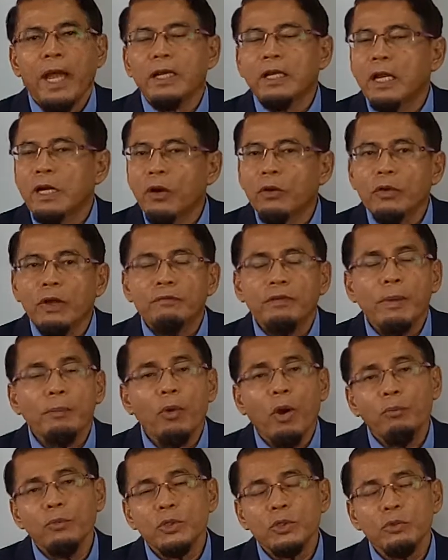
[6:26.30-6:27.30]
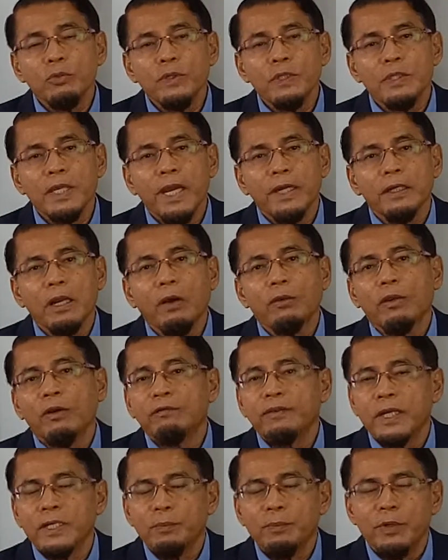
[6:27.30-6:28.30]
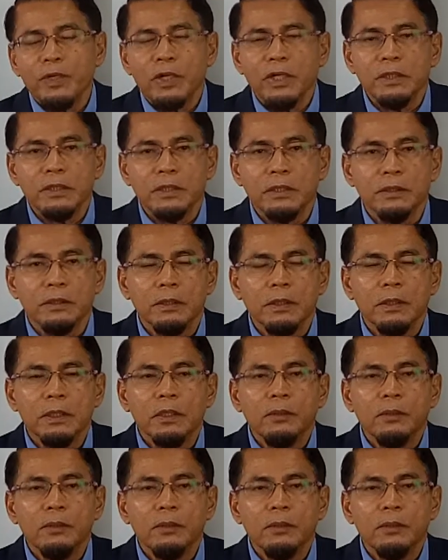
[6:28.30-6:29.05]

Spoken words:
And a lot of them commit suicide out of desperation